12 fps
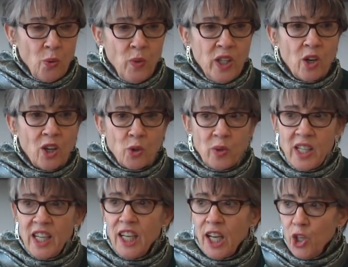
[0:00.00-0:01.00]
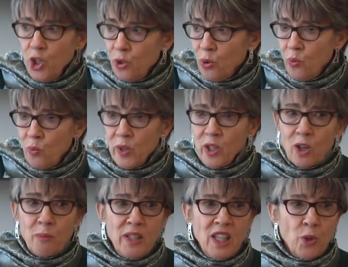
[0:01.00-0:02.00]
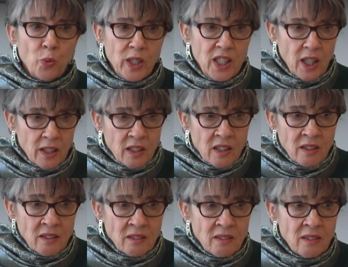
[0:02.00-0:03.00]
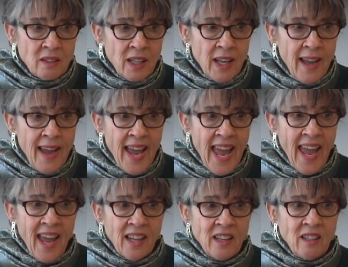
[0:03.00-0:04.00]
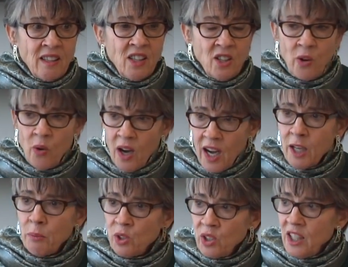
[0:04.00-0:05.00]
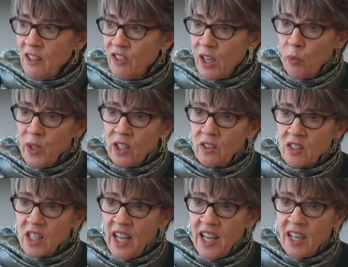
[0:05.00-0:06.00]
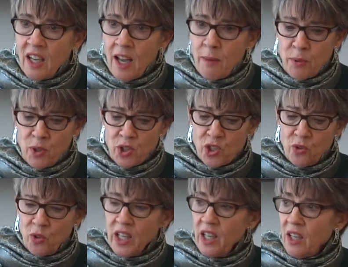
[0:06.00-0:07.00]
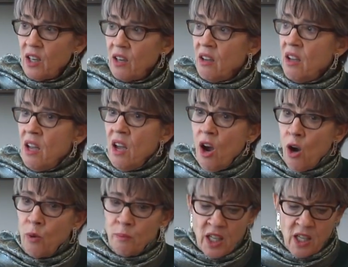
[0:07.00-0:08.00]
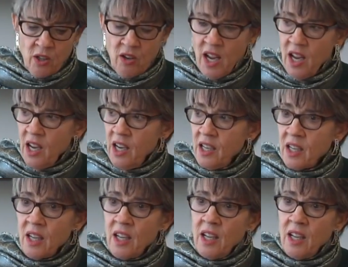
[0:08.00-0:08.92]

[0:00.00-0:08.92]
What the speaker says: We are creating new, we are being redundant, and you know, I believe that we could take a personal care, home care aide